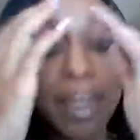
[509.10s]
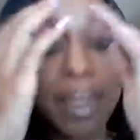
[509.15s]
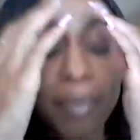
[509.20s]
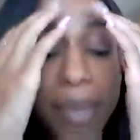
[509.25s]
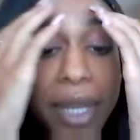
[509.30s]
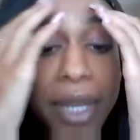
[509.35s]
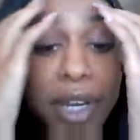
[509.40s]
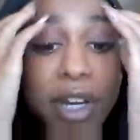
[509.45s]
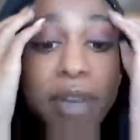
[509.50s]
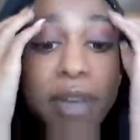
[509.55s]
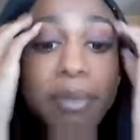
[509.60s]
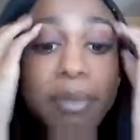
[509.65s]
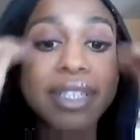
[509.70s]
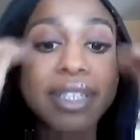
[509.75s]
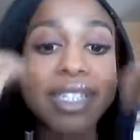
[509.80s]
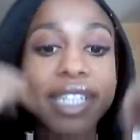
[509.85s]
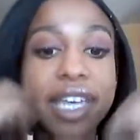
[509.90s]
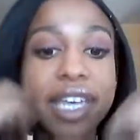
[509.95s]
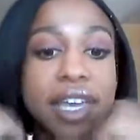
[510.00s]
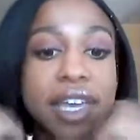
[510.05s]

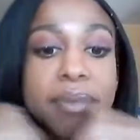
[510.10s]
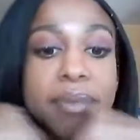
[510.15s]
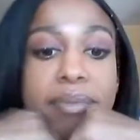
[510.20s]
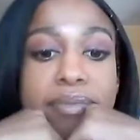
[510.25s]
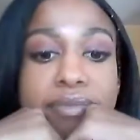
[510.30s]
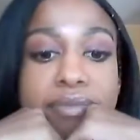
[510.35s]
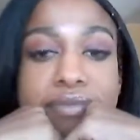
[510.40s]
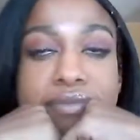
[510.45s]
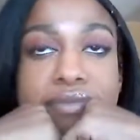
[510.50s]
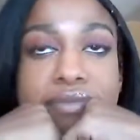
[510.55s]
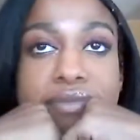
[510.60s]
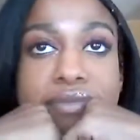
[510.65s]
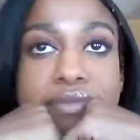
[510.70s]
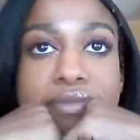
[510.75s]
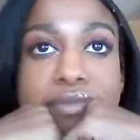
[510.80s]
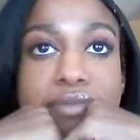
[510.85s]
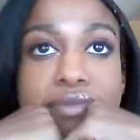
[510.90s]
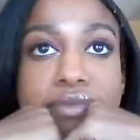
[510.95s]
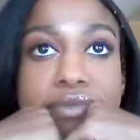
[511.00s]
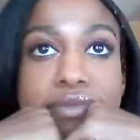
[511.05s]
pyramid scheme.
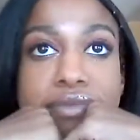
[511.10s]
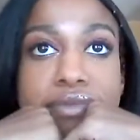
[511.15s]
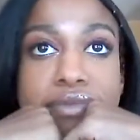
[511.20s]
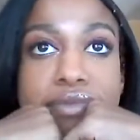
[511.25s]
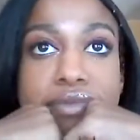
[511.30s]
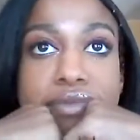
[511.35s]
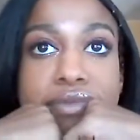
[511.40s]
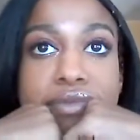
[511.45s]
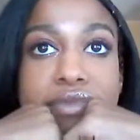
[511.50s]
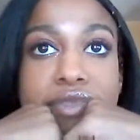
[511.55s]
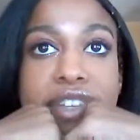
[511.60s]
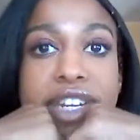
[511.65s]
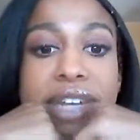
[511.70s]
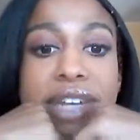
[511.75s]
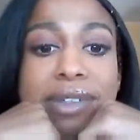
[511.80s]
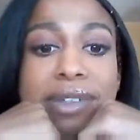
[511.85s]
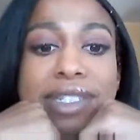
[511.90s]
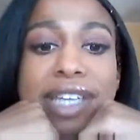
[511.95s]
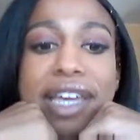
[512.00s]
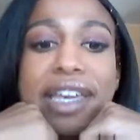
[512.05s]
And
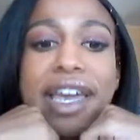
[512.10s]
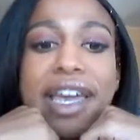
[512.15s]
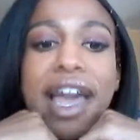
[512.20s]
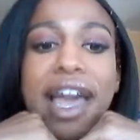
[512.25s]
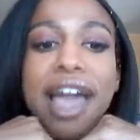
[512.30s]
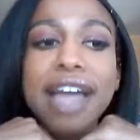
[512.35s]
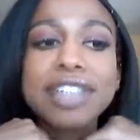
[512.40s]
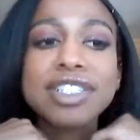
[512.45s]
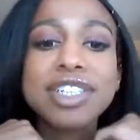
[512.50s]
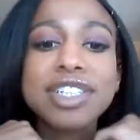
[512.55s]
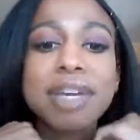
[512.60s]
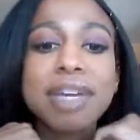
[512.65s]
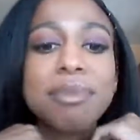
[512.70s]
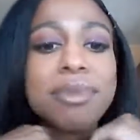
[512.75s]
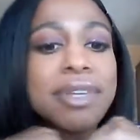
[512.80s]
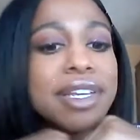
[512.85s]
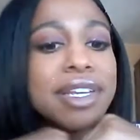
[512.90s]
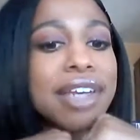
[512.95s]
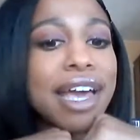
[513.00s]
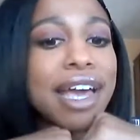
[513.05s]
I was like, actually, I'm
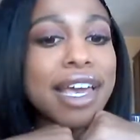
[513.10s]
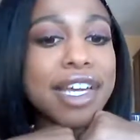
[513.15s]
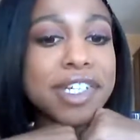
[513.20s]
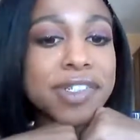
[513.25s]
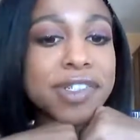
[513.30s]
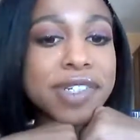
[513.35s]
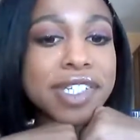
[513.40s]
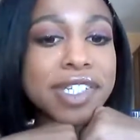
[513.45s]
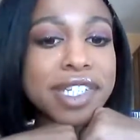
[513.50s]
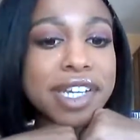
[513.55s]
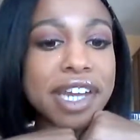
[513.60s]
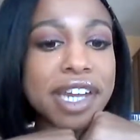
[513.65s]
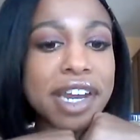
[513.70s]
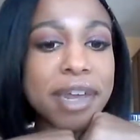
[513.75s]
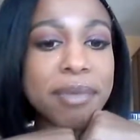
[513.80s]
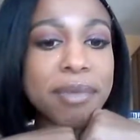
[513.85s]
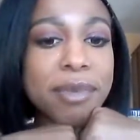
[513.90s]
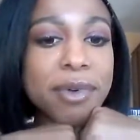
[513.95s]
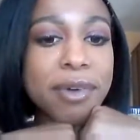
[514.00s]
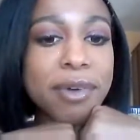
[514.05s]
really not interested
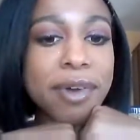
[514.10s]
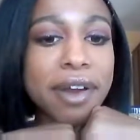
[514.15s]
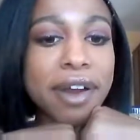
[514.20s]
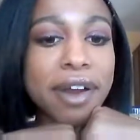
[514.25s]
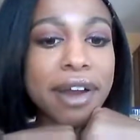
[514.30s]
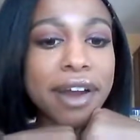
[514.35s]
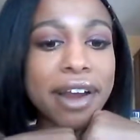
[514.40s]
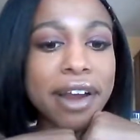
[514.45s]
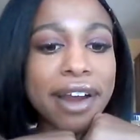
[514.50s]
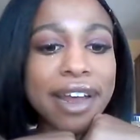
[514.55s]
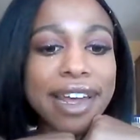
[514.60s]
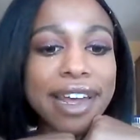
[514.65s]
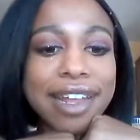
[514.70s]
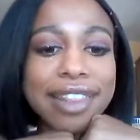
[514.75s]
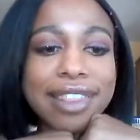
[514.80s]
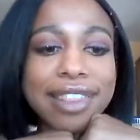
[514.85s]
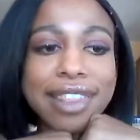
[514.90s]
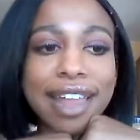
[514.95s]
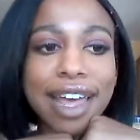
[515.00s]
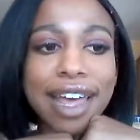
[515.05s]
anymore.
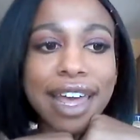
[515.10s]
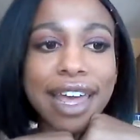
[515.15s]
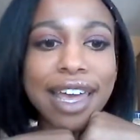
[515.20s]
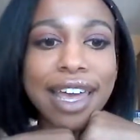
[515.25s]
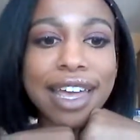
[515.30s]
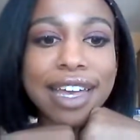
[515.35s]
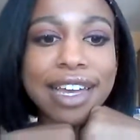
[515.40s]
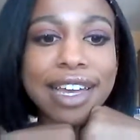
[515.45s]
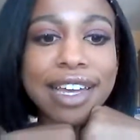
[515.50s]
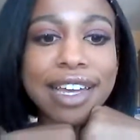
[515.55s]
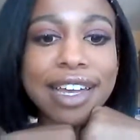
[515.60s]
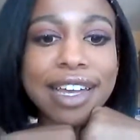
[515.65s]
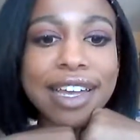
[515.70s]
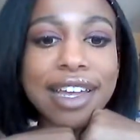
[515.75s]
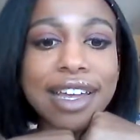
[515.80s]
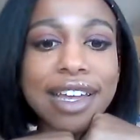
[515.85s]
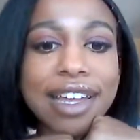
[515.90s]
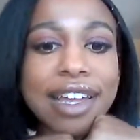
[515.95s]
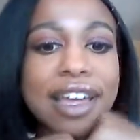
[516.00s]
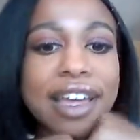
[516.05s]
Like,
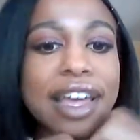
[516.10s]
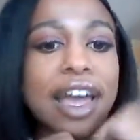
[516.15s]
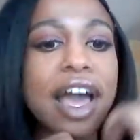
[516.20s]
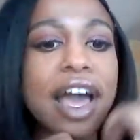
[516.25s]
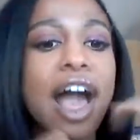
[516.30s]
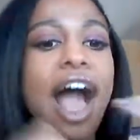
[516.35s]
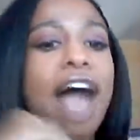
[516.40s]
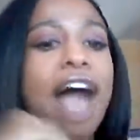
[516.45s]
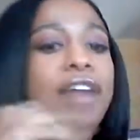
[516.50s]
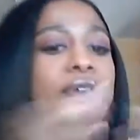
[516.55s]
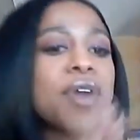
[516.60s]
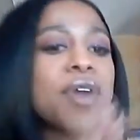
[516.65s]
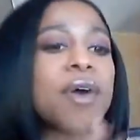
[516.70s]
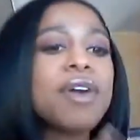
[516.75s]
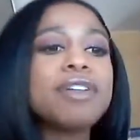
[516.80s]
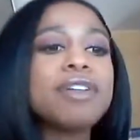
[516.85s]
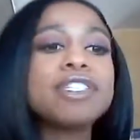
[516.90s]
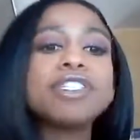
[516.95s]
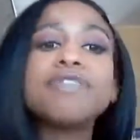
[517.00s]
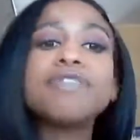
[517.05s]
I don't know.
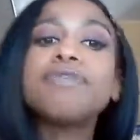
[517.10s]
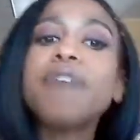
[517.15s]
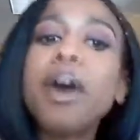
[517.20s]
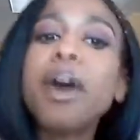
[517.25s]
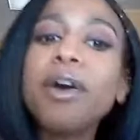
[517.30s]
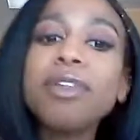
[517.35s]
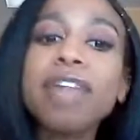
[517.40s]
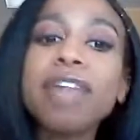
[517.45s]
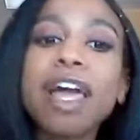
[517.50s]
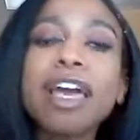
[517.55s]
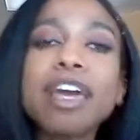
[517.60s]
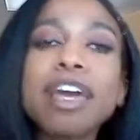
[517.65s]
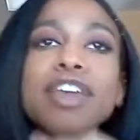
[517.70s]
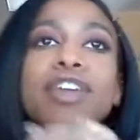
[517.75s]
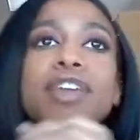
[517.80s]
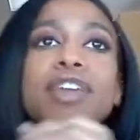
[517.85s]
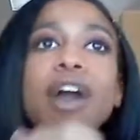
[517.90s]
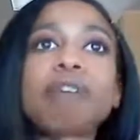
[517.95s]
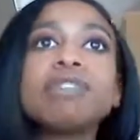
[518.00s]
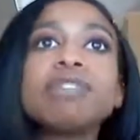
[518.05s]
It just felt like,
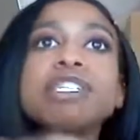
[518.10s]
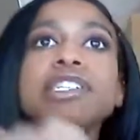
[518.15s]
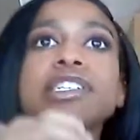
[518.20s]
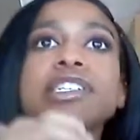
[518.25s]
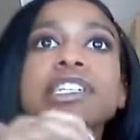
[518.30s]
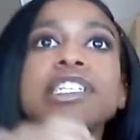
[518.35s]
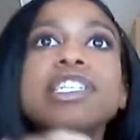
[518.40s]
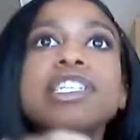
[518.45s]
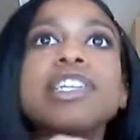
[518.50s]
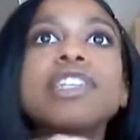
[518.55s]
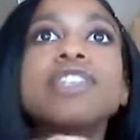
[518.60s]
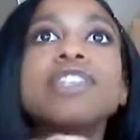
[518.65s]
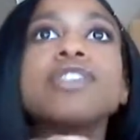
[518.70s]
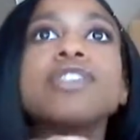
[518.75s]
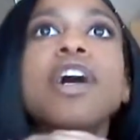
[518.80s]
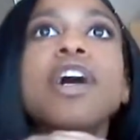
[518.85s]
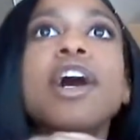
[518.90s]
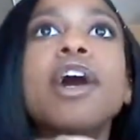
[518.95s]
I was listening to this